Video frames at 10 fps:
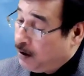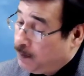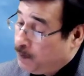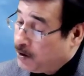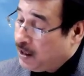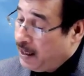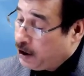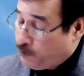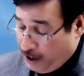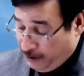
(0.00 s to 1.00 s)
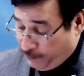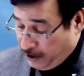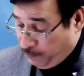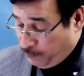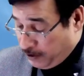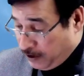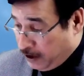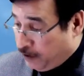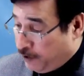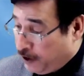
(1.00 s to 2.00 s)
Besides, we have 10%
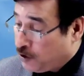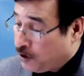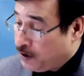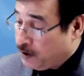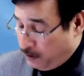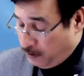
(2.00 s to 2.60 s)
debentures.